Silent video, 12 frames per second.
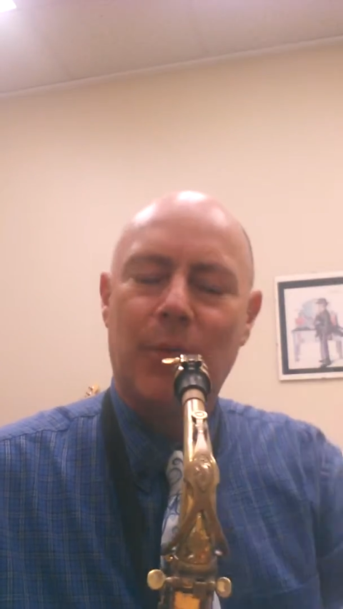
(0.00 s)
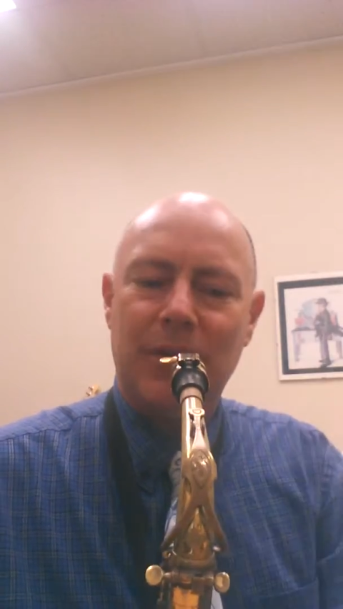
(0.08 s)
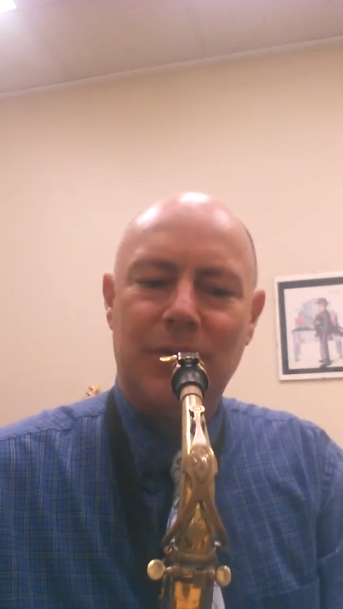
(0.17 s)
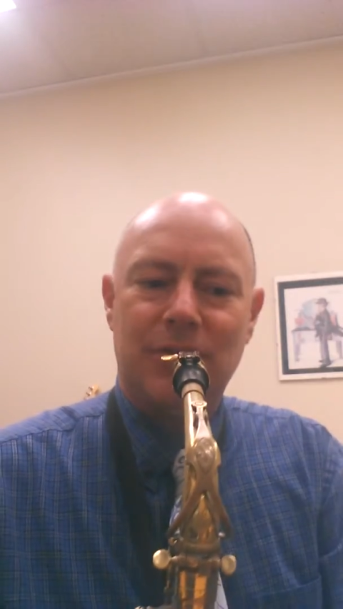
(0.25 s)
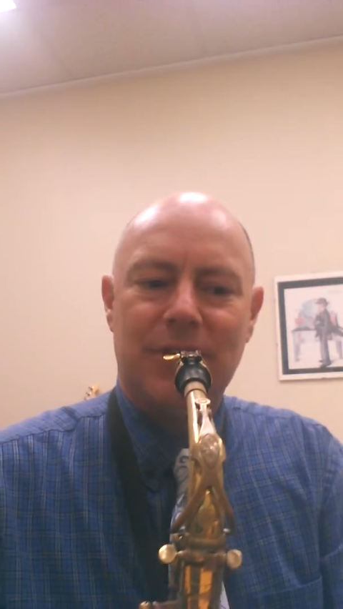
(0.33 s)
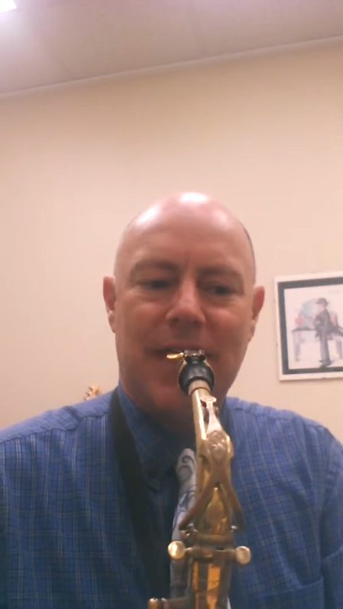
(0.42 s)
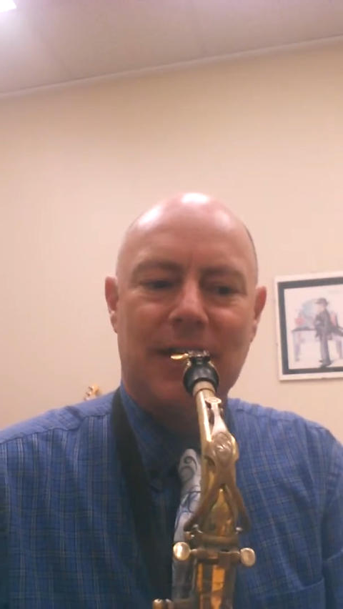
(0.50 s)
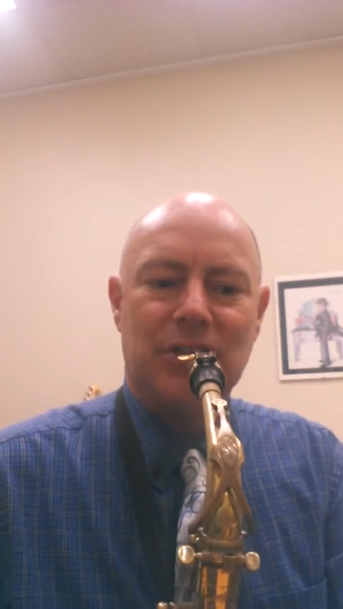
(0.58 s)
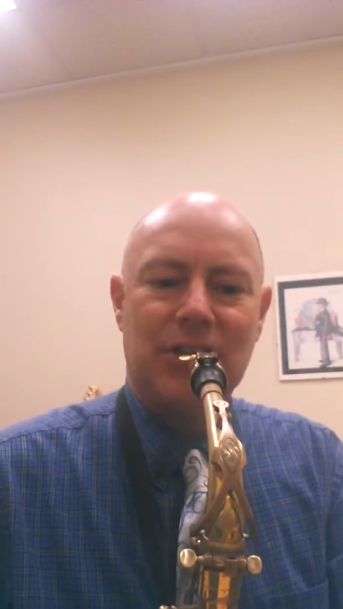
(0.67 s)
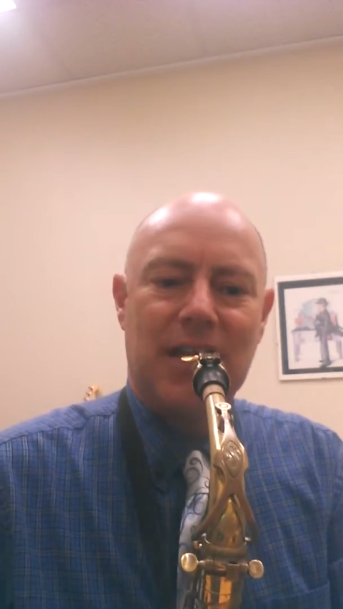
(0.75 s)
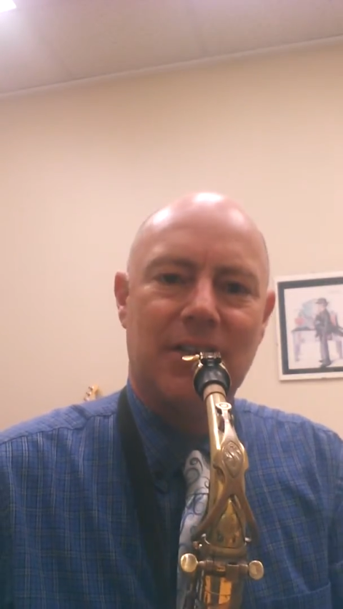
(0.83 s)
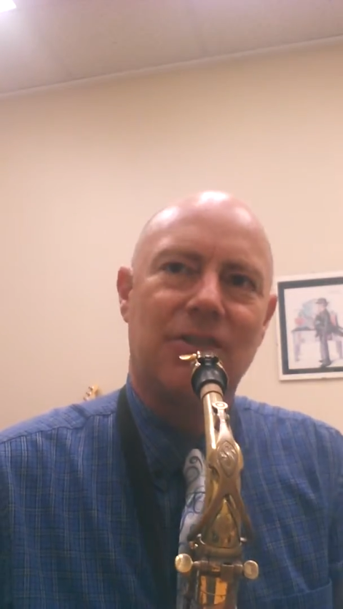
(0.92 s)
We use that in
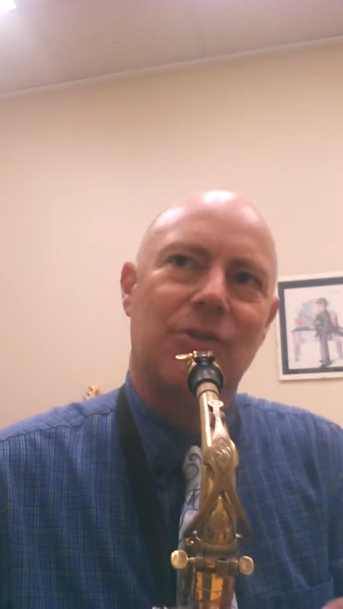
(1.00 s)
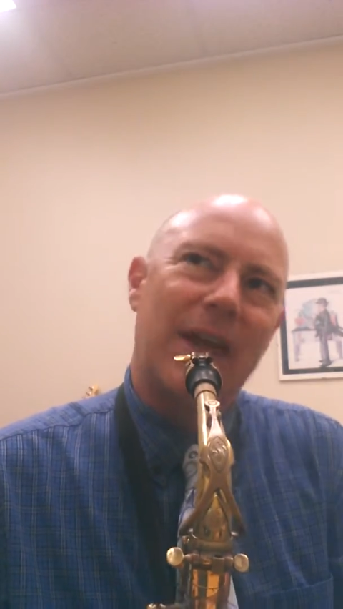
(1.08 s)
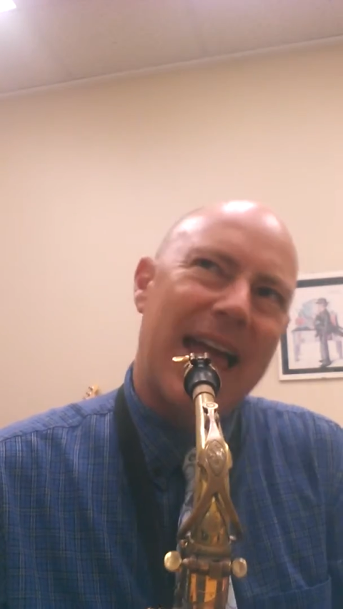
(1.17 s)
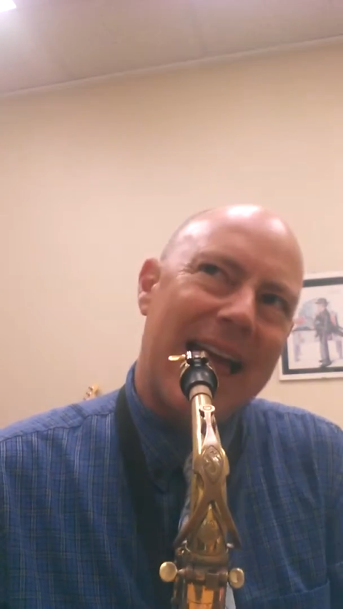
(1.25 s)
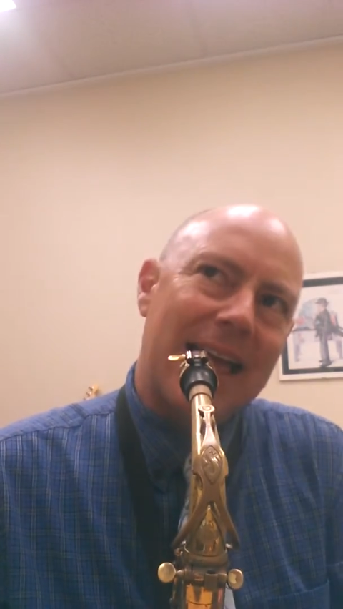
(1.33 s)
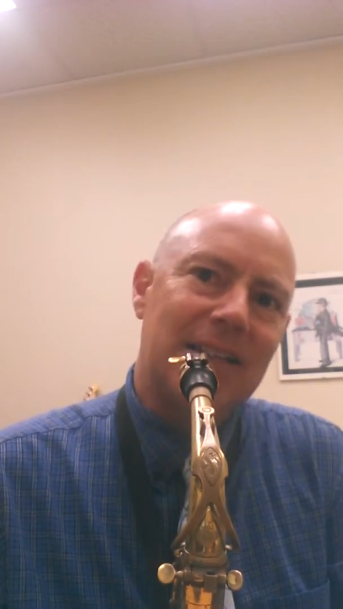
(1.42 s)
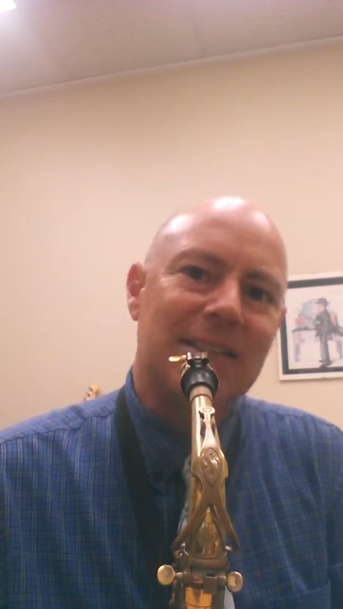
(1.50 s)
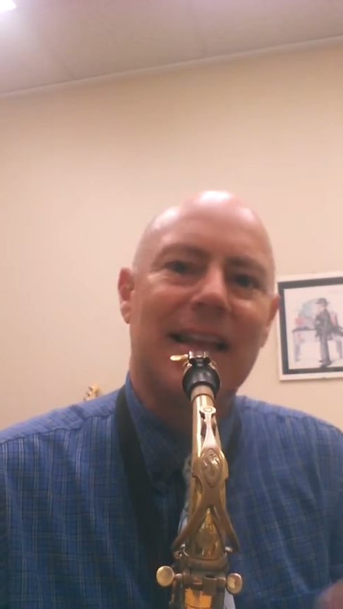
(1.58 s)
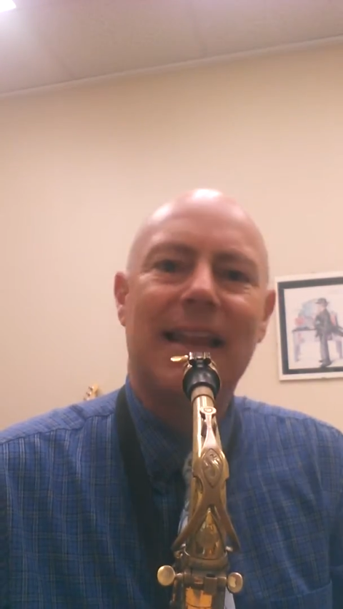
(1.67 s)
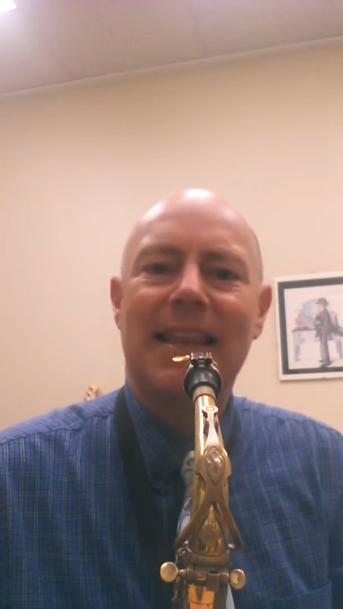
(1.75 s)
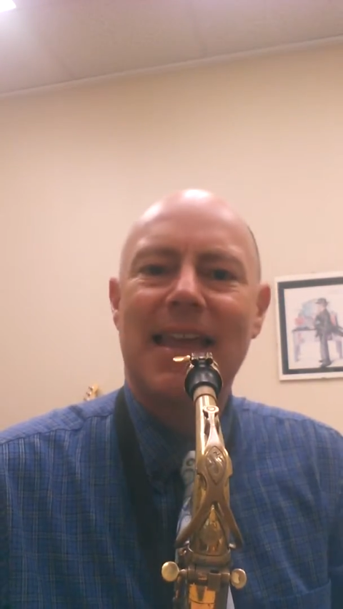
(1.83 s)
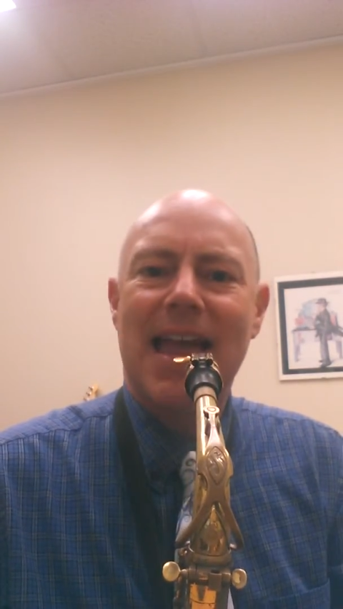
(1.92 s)
jazz too,
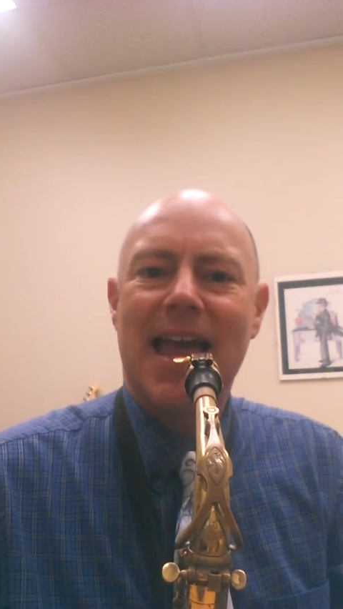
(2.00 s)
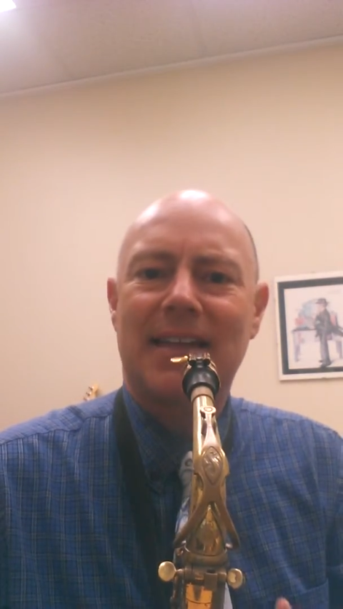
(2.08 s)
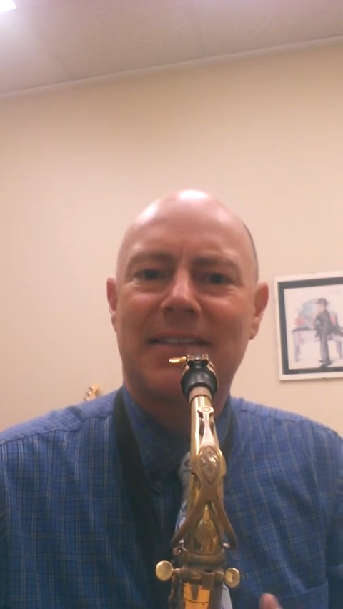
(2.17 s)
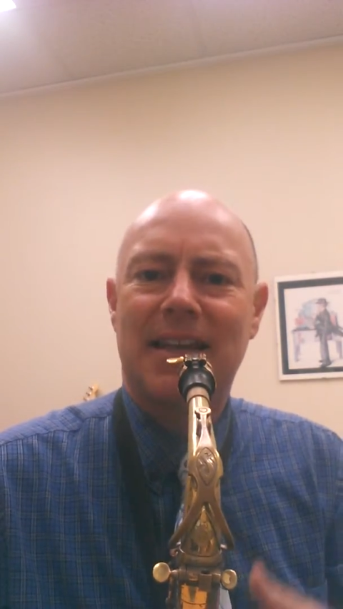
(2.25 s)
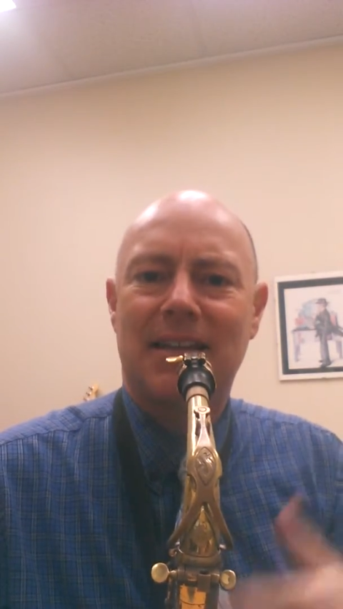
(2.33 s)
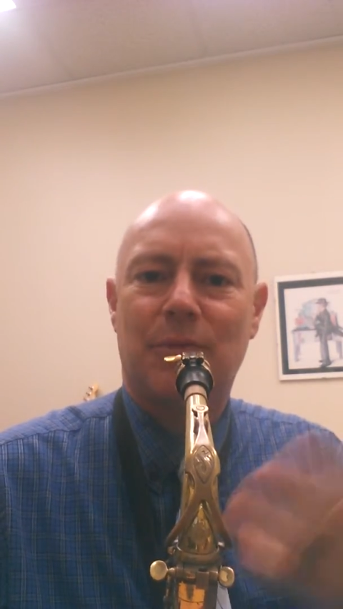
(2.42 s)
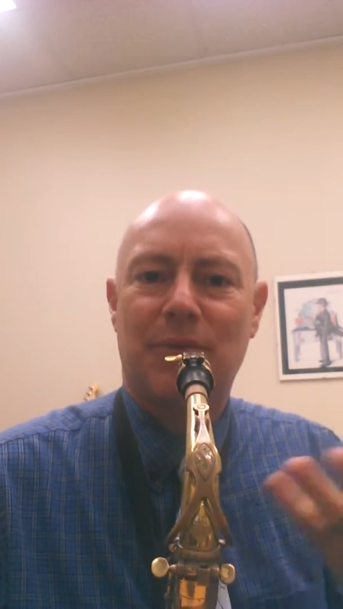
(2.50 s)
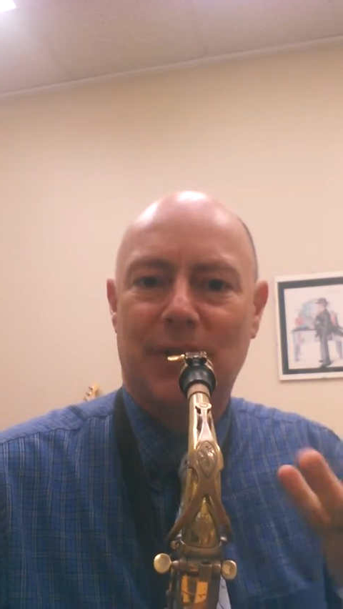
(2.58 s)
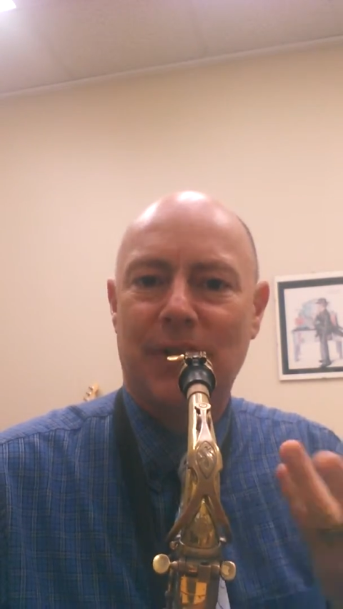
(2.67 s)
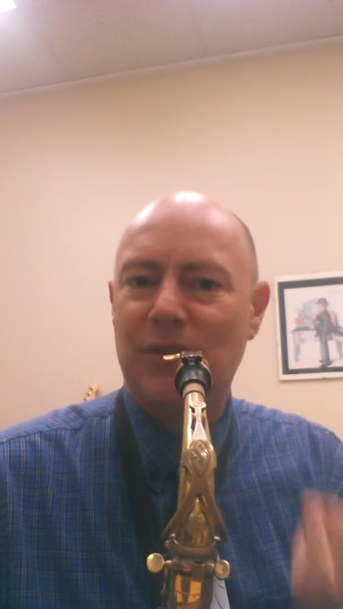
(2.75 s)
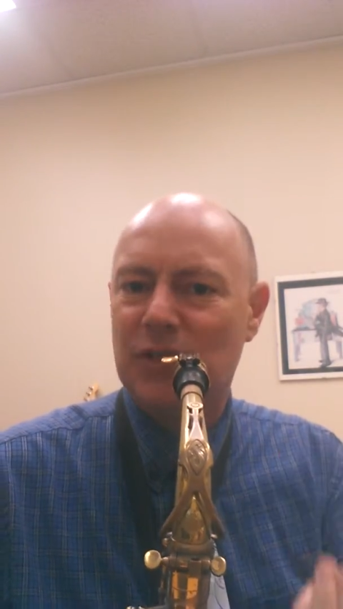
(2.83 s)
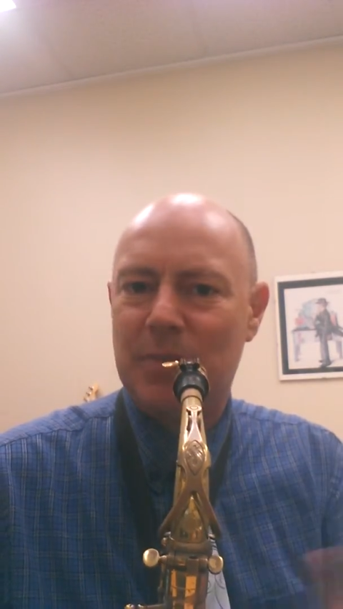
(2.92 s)
slightly accented with a
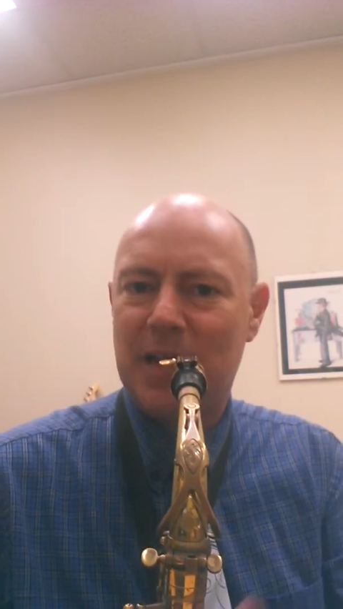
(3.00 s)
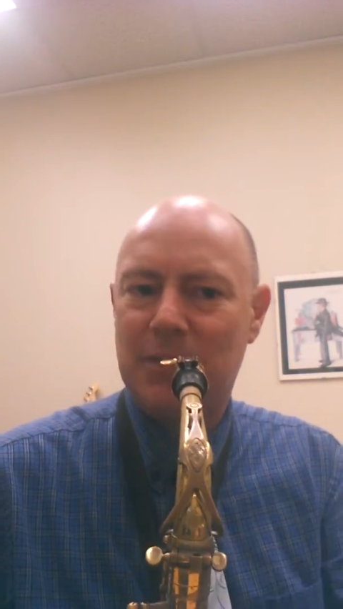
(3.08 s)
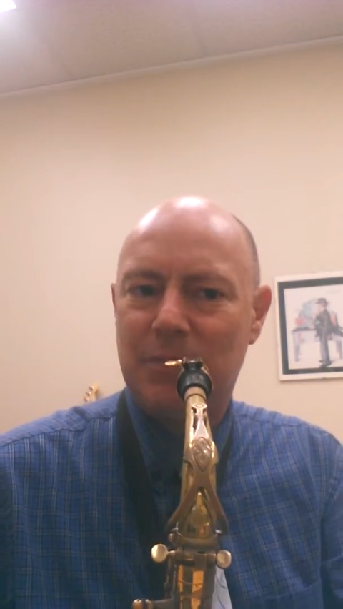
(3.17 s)
little space